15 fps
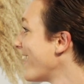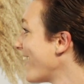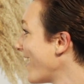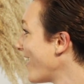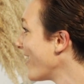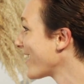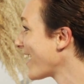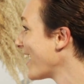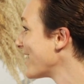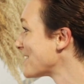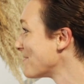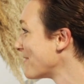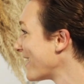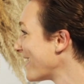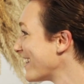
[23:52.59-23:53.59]
all kinds of
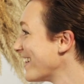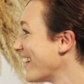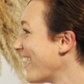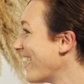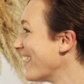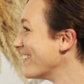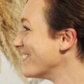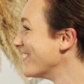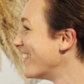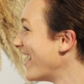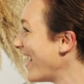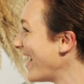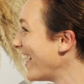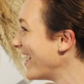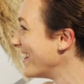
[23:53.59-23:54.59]
mail,
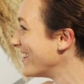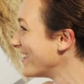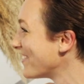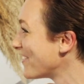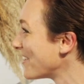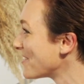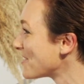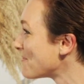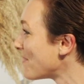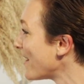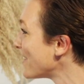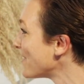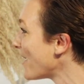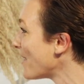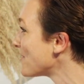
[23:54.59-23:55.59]
and we
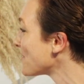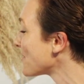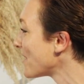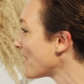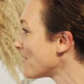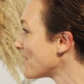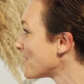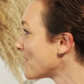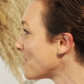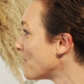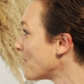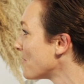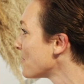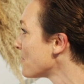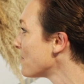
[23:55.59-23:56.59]
respond to absolutely every single
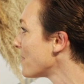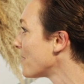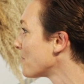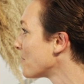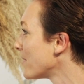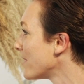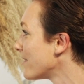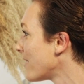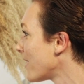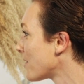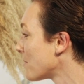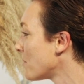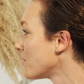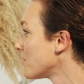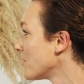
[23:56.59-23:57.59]
one of them, and we take
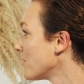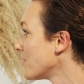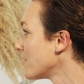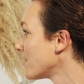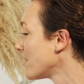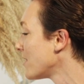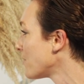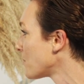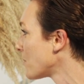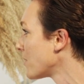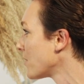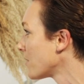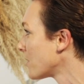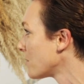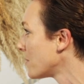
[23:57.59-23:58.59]
them all seriously, even when
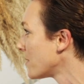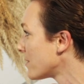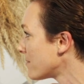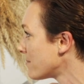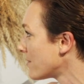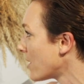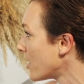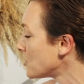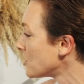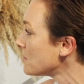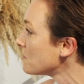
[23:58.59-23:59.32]
they're a little bit dodgy.